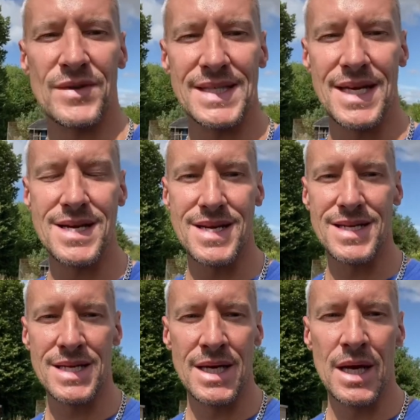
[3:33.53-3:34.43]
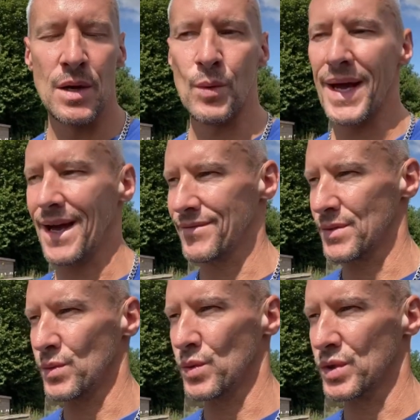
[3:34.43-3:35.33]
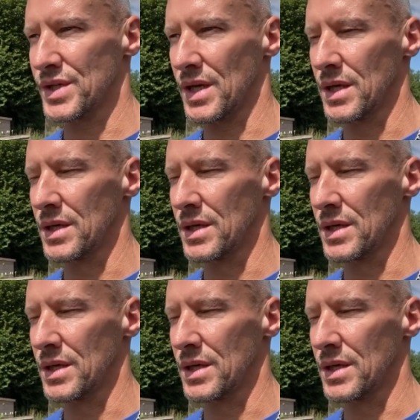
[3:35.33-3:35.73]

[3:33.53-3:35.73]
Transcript: rescinded. We have to water